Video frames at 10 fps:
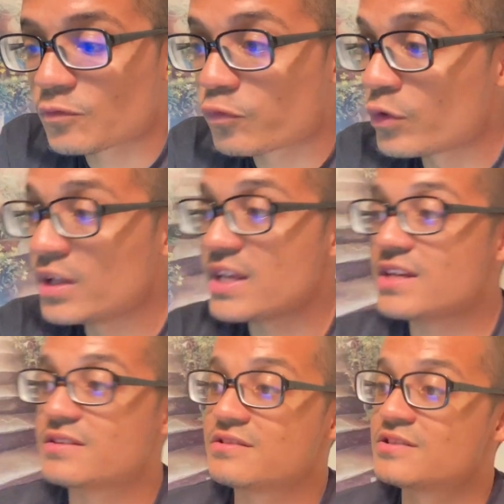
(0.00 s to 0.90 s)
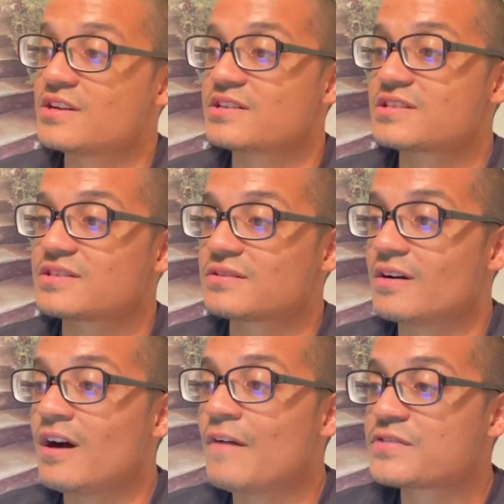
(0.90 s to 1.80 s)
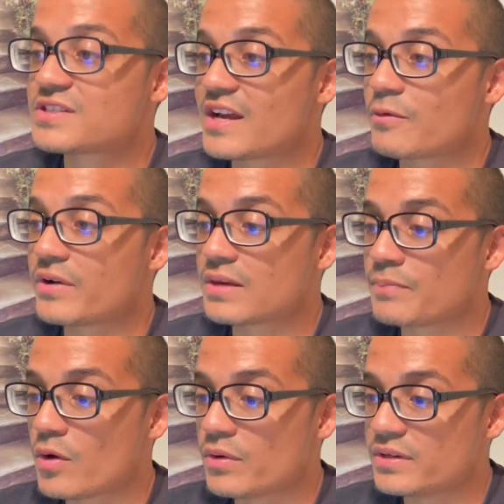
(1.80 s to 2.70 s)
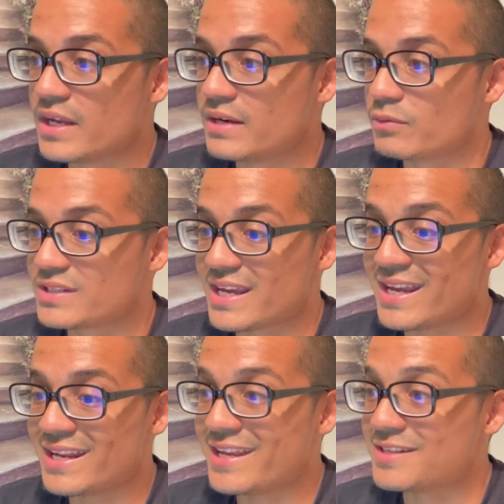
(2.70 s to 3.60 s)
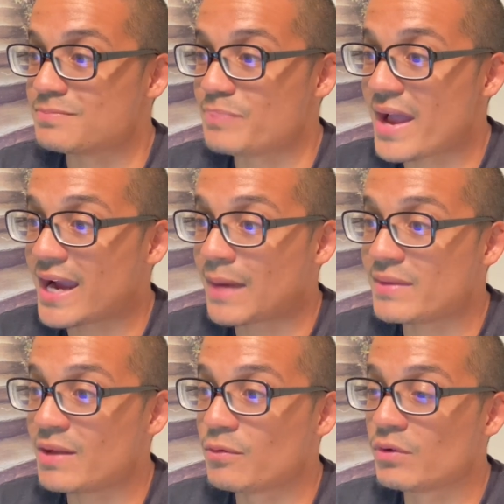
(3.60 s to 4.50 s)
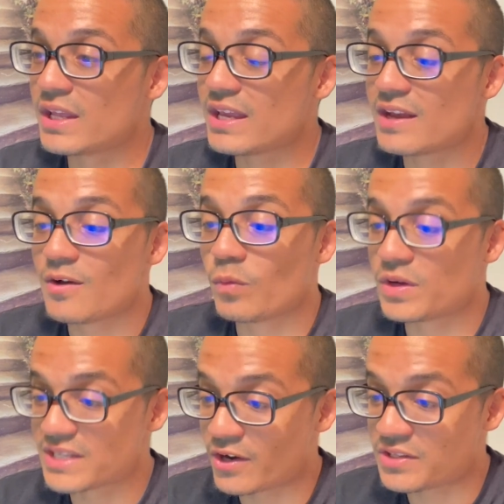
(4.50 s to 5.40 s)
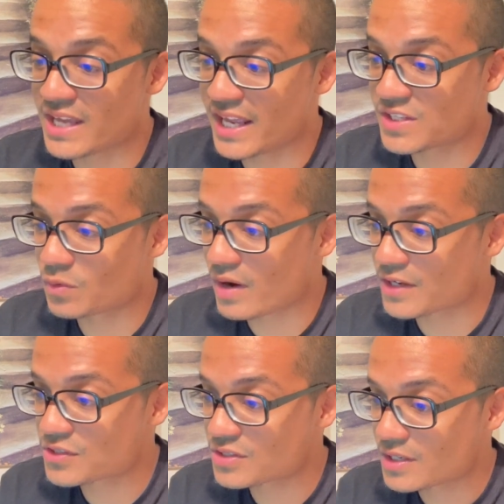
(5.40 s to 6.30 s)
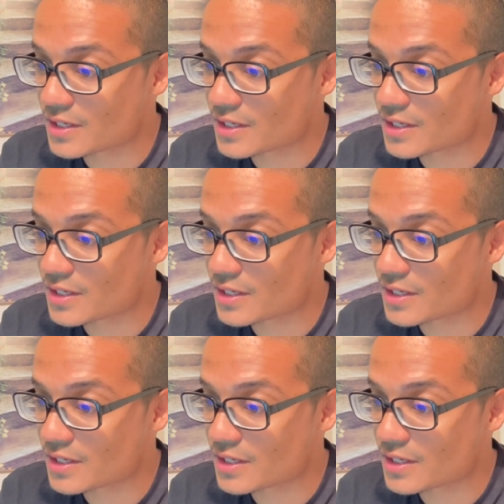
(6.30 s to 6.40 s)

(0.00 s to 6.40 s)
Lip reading: really just offset Riddick Bowe and was in his bag. I mean, it really was entertaining to watch.